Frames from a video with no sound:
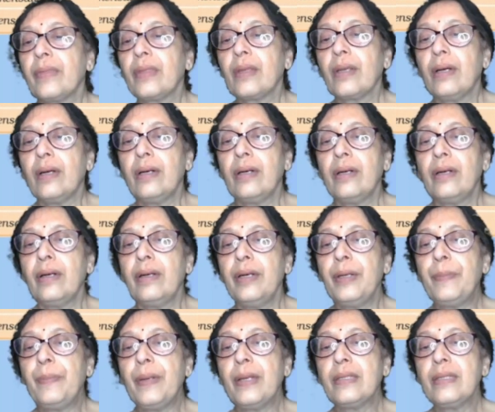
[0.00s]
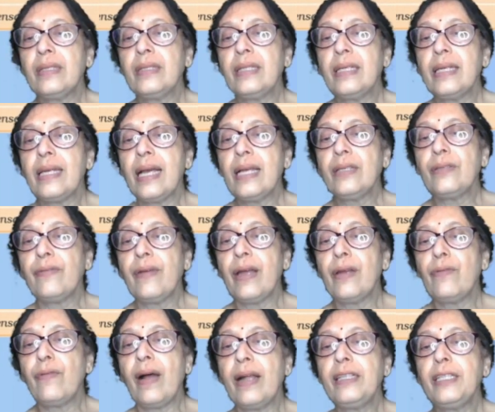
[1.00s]
represented as
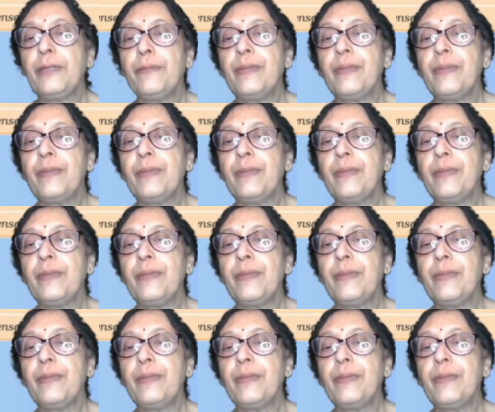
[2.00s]
where one